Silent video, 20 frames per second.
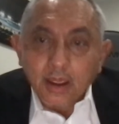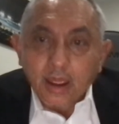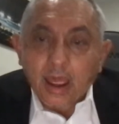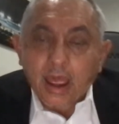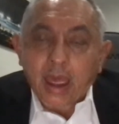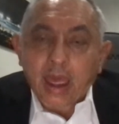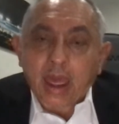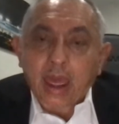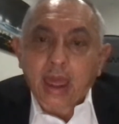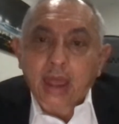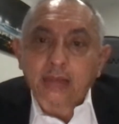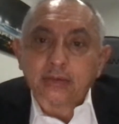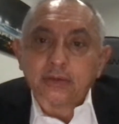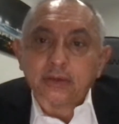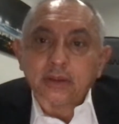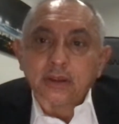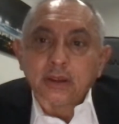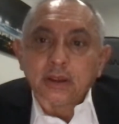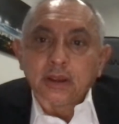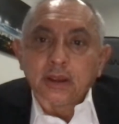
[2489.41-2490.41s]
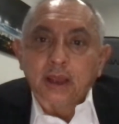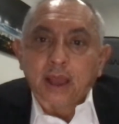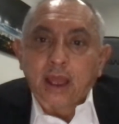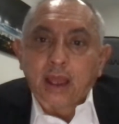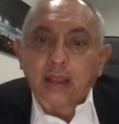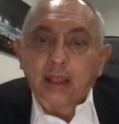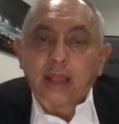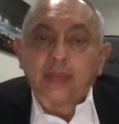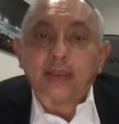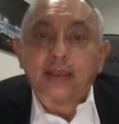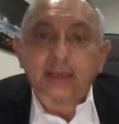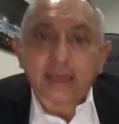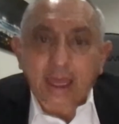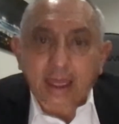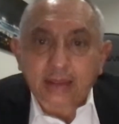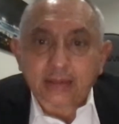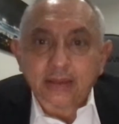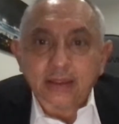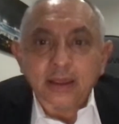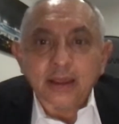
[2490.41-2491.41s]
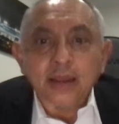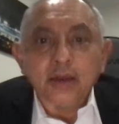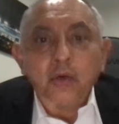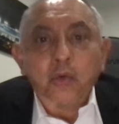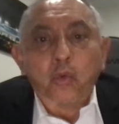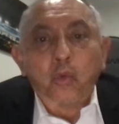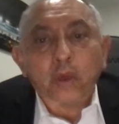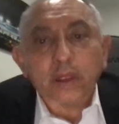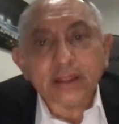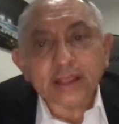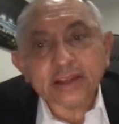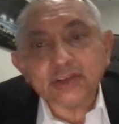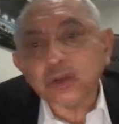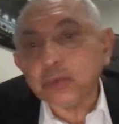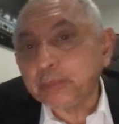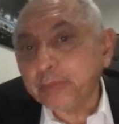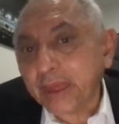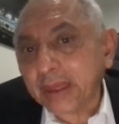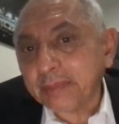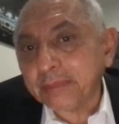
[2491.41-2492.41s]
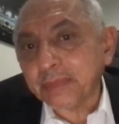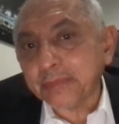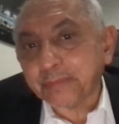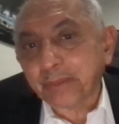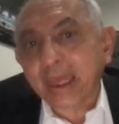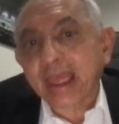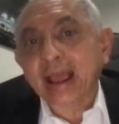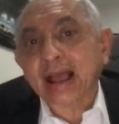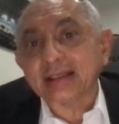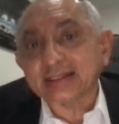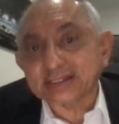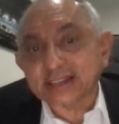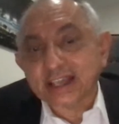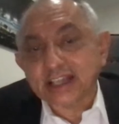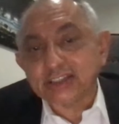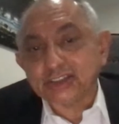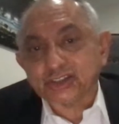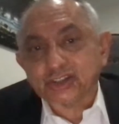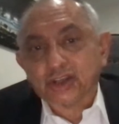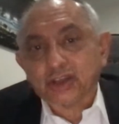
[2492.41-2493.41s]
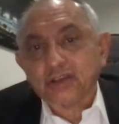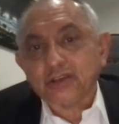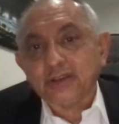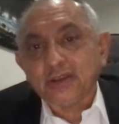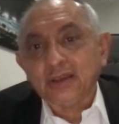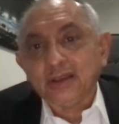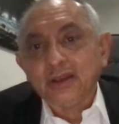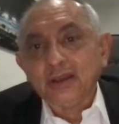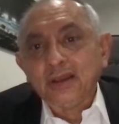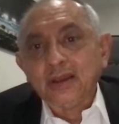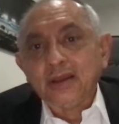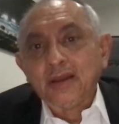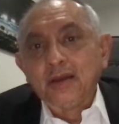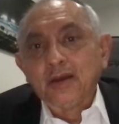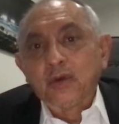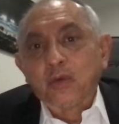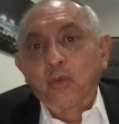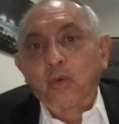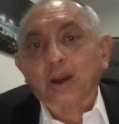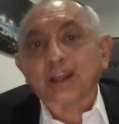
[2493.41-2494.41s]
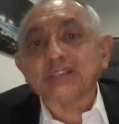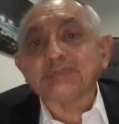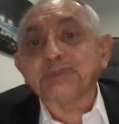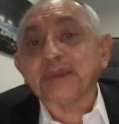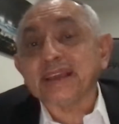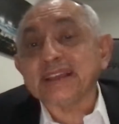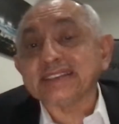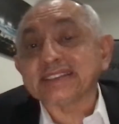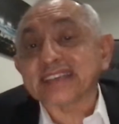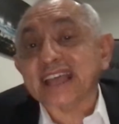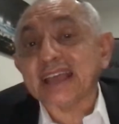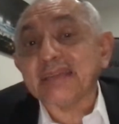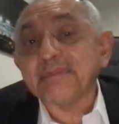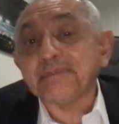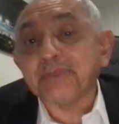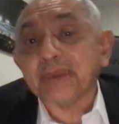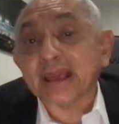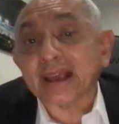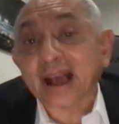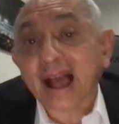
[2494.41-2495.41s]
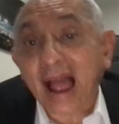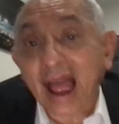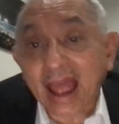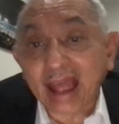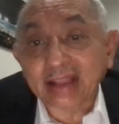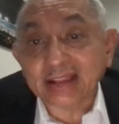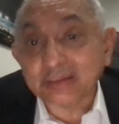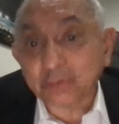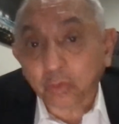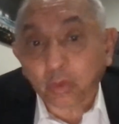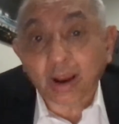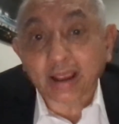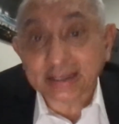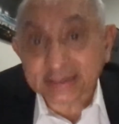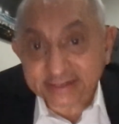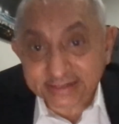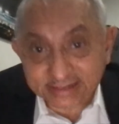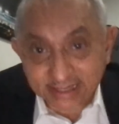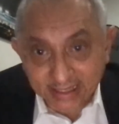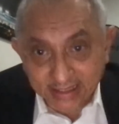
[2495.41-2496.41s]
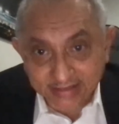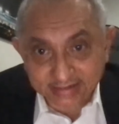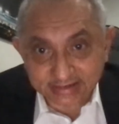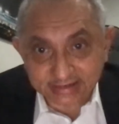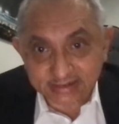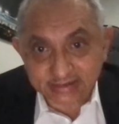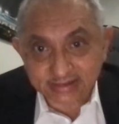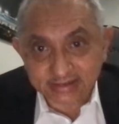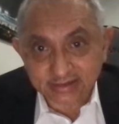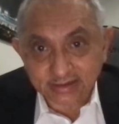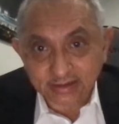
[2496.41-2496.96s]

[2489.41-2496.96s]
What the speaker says: And again, we need to be paying attention what is being said behind what he says,